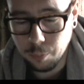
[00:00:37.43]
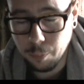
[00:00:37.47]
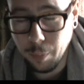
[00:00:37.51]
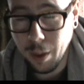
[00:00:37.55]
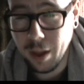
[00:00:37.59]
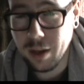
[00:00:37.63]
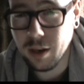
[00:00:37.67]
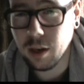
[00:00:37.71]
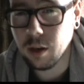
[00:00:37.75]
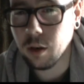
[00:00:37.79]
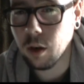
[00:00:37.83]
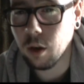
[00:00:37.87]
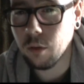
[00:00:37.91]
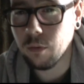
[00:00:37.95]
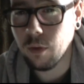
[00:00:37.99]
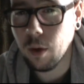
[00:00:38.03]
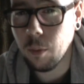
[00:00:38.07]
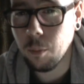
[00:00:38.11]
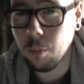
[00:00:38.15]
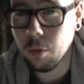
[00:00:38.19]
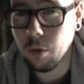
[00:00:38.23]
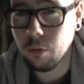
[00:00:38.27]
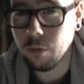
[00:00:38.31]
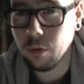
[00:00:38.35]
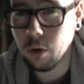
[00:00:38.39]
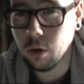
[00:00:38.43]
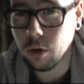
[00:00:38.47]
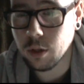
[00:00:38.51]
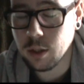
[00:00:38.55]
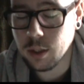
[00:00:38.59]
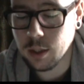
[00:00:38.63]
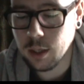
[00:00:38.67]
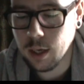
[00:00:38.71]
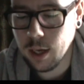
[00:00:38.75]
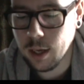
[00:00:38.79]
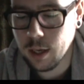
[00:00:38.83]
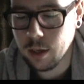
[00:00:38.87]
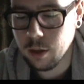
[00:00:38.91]
banned in November of
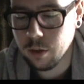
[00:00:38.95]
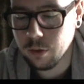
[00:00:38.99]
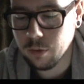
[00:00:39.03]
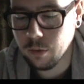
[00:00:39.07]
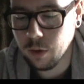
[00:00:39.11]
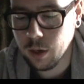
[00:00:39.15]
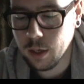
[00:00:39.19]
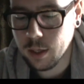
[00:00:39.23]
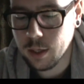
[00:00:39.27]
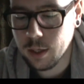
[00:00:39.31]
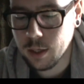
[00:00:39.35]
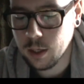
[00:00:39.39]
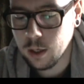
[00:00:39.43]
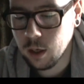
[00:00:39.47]
1983.